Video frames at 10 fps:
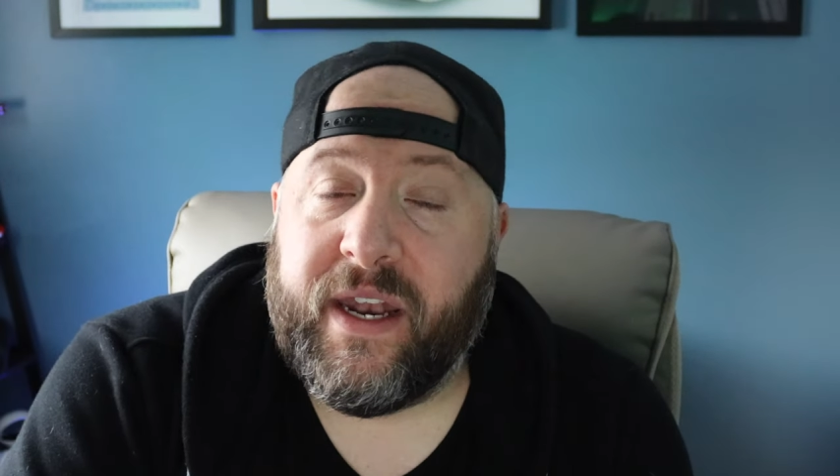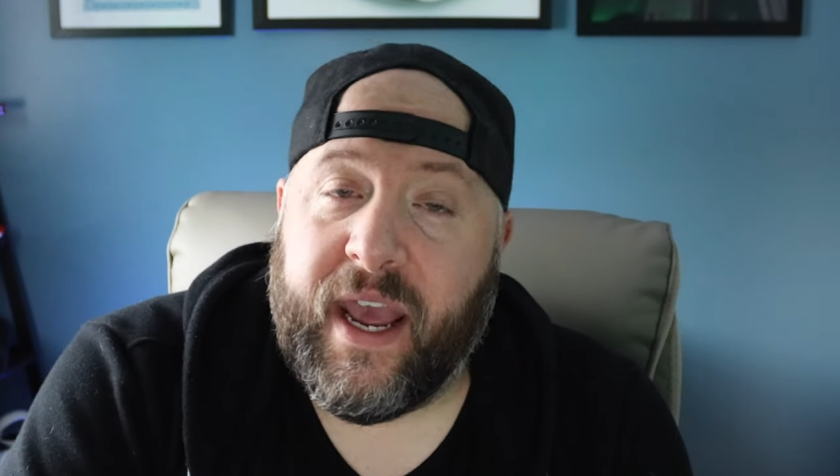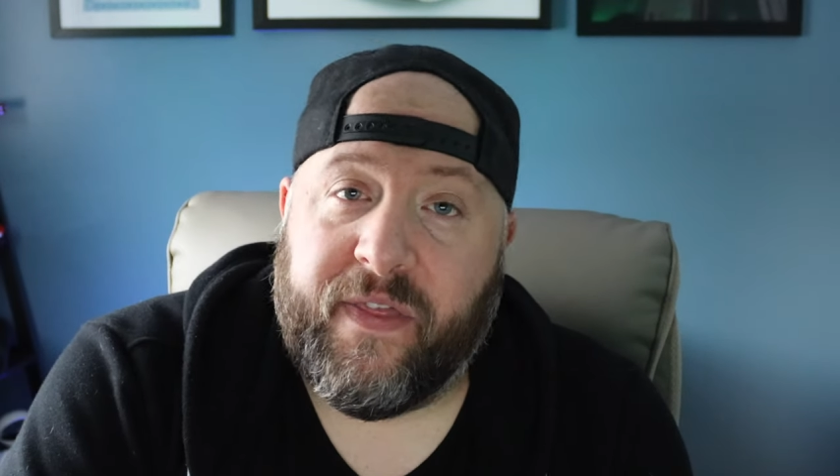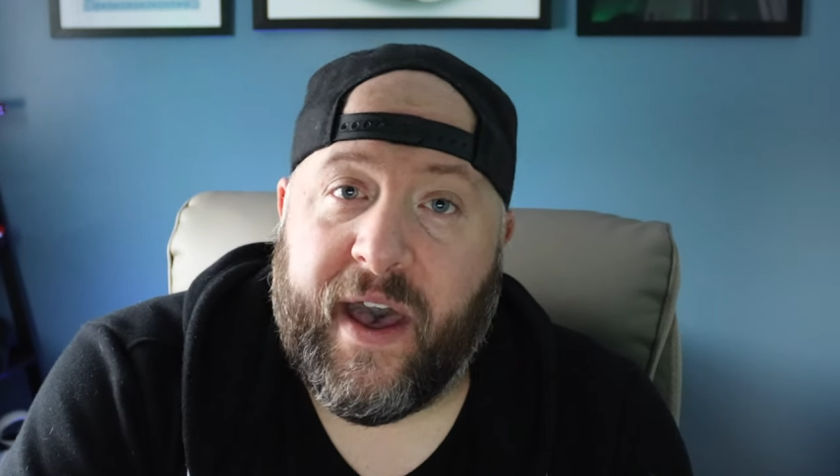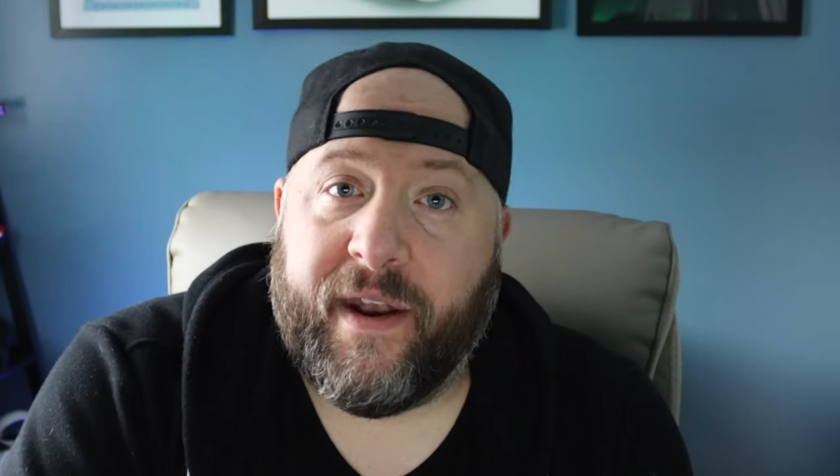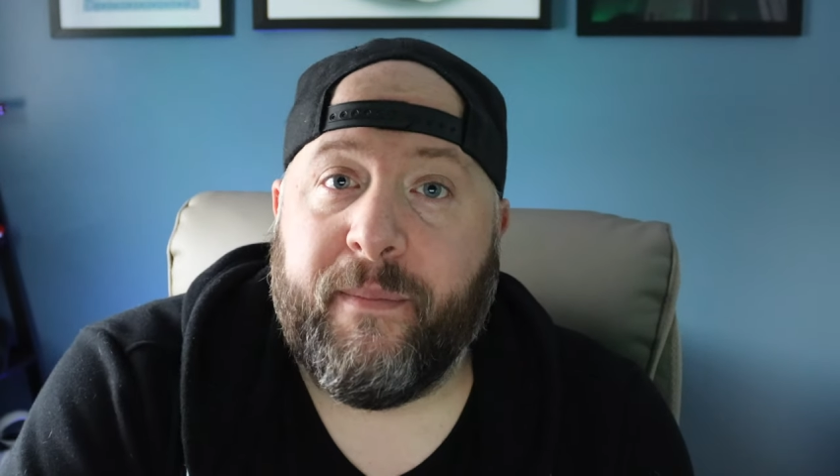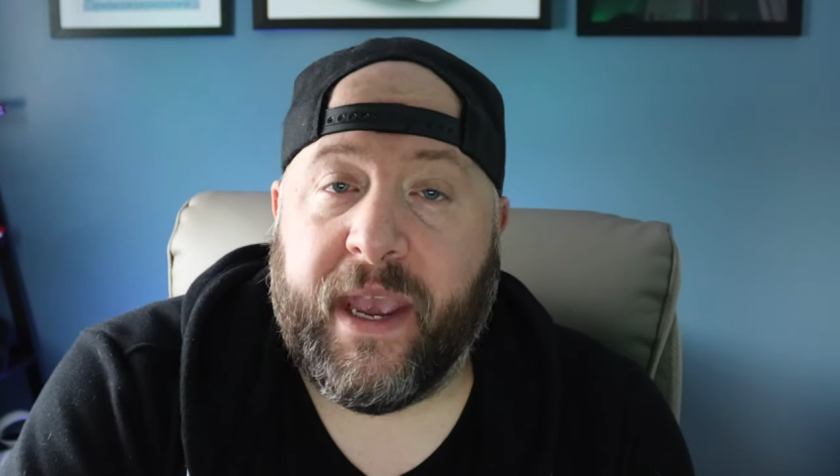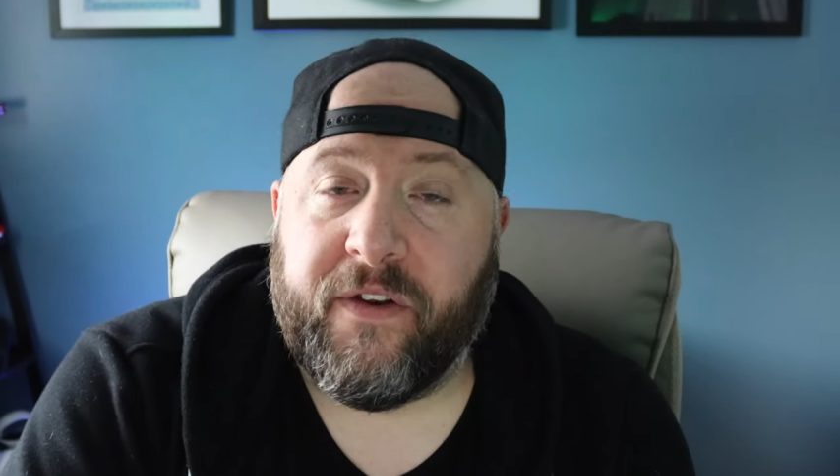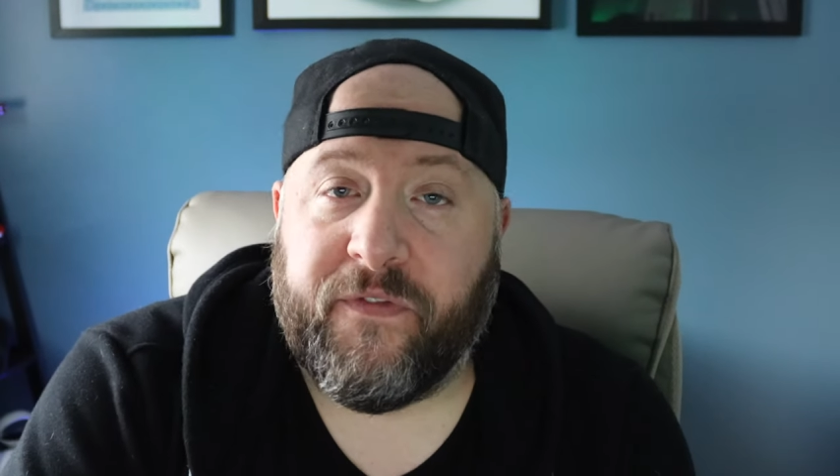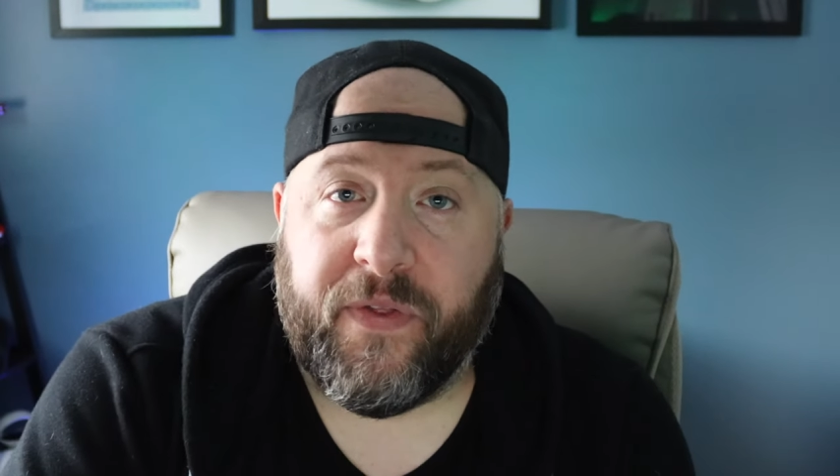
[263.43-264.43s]
take that and
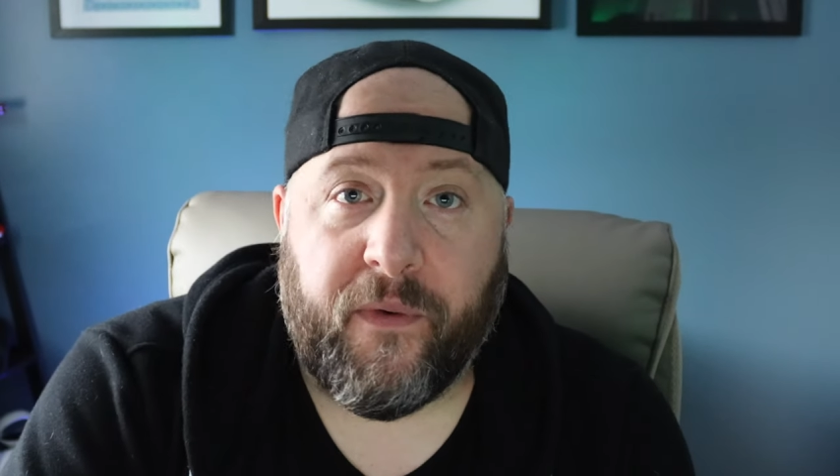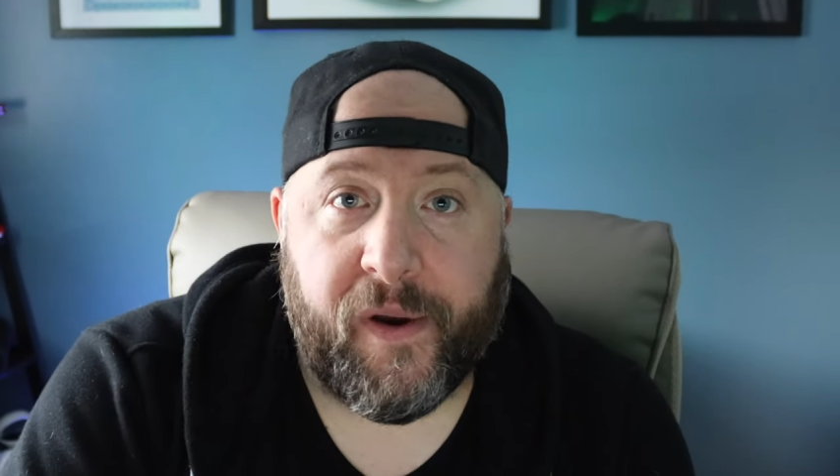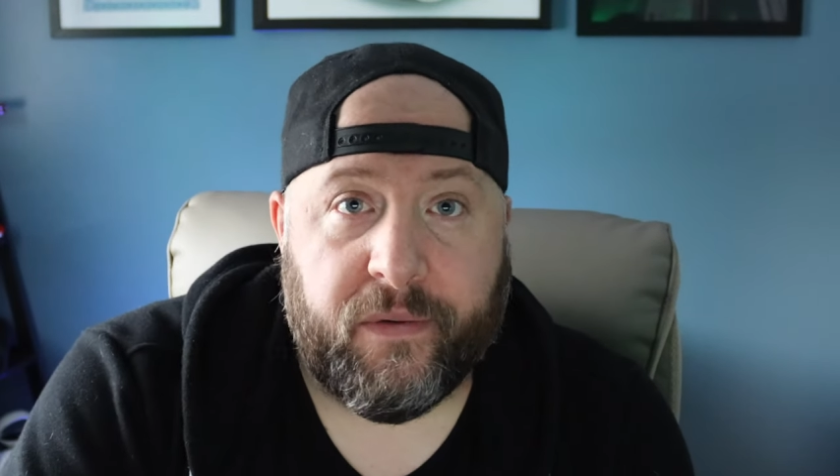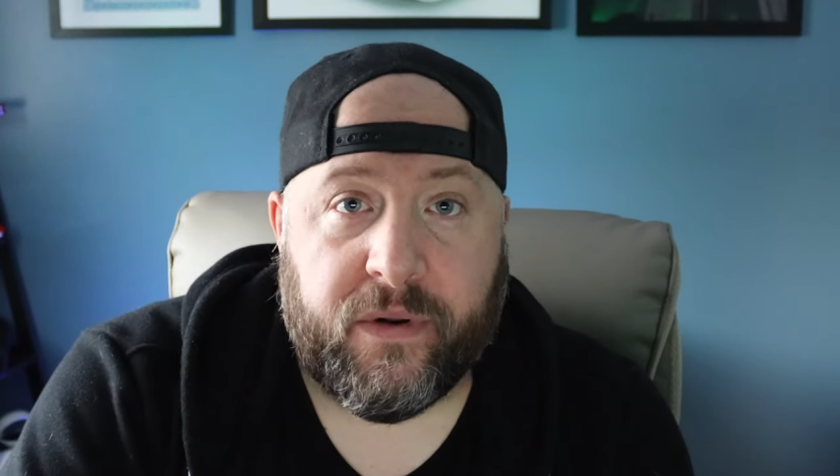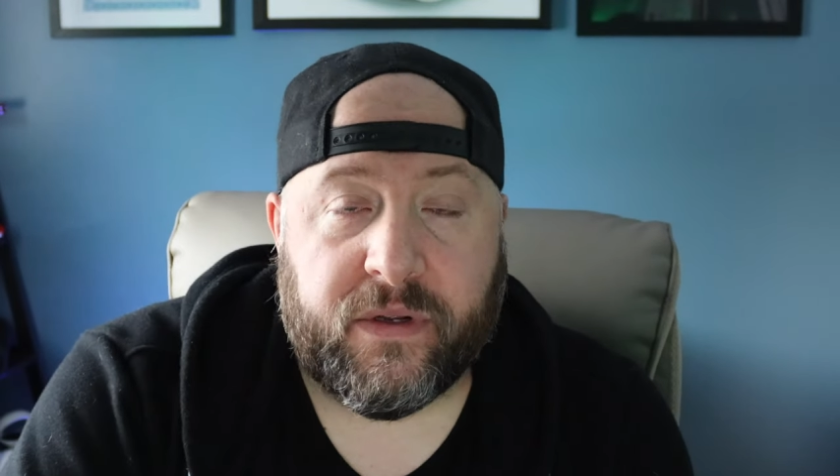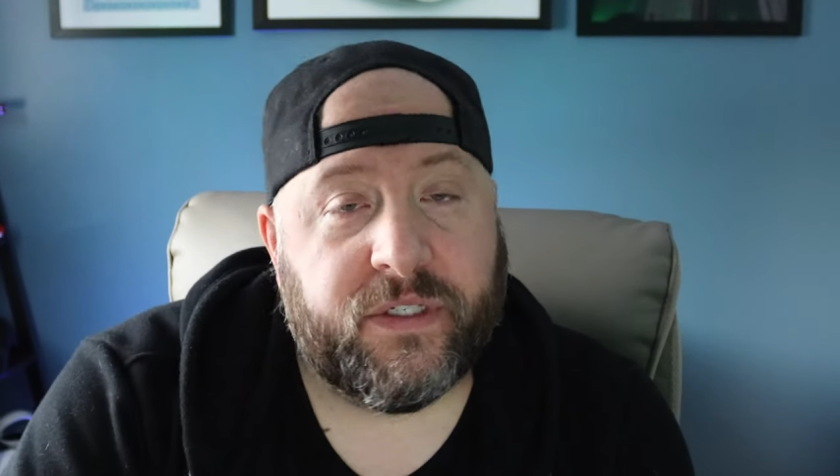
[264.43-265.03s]
make it for their own.